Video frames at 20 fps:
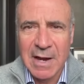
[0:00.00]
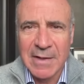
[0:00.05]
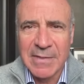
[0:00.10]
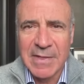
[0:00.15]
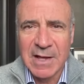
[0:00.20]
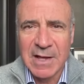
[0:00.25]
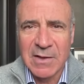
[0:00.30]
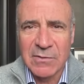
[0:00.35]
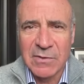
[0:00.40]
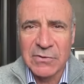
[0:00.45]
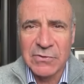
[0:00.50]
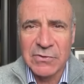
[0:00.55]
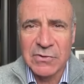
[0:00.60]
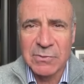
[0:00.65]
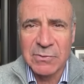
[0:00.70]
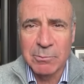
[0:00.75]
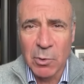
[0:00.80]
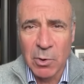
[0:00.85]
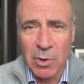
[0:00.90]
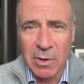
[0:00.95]
I think this
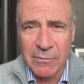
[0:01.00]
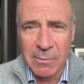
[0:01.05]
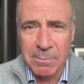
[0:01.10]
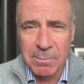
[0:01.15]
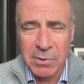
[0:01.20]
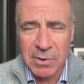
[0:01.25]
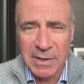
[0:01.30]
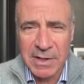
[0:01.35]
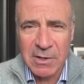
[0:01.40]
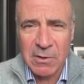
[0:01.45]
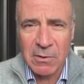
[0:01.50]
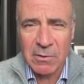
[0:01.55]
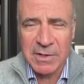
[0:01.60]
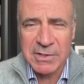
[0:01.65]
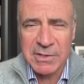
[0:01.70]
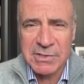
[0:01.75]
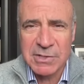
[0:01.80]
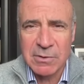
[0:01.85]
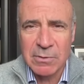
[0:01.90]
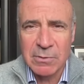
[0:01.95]
is more of a political
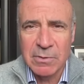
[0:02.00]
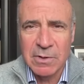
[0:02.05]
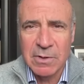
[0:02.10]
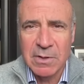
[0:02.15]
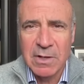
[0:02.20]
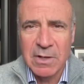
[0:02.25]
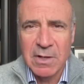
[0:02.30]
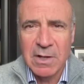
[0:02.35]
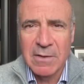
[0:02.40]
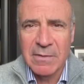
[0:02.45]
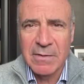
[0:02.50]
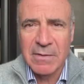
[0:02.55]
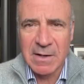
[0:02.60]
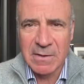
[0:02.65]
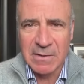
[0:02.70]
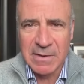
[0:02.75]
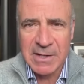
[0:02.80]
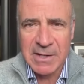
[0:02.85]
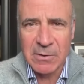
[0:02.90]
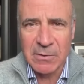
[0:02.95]
issue than
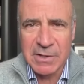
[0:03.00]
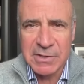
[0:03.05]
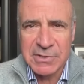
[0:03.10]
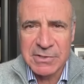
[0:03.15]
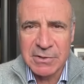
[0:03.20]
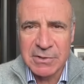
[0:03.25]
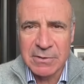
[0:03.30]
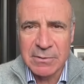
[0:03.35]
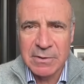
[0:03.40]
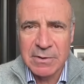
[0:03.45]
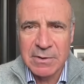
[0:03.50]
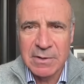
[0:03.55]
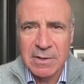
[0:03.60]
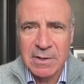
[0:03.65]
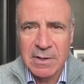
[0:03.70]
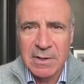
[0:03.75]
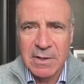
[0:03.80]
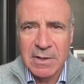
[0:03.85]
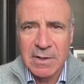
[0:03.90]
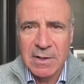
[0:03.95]
a legal issue.
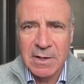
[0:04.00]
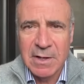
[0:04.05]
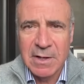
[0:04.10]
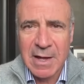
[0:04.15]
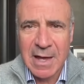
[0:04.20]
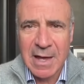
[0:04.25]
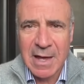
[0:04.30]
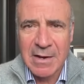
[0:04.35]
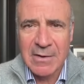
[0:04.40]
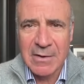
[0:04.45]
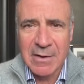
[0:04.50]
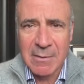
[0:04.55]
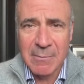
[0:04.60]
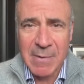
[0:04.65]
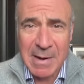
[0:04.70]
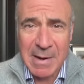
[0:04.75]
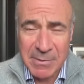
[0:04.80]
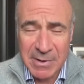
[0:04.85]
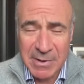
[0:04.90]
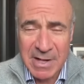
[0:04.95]
And
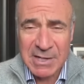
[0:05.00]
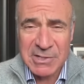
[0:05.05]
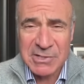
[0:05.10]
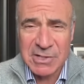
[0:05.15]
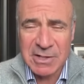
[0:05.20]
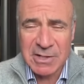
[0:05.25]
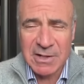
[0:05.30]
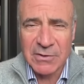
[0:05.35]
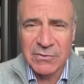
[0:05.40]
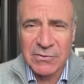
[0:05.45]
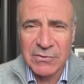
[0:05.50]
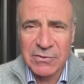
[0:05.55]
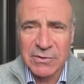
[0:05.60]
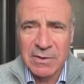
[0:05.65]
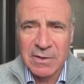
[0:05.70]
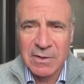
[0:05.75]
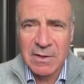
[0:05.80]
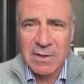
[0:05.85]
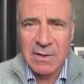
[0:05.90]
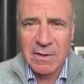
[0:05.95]
my prediction
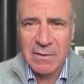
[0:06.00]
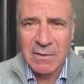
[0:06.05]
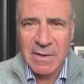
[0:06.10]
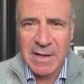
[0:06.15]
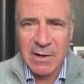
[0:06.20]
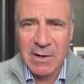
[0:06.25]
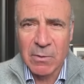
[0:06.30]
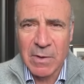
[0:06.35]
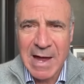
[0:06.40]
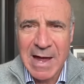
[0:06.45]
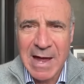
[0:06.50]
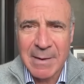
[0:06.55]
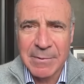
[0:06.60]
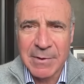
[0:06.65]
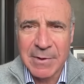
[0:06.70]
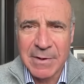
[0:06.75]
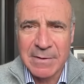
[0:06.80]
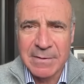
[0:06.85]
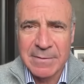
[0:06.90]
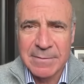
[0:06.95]
is that it will
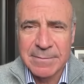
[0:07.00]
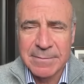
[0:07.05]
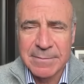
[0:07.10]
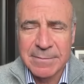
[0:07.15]
happen.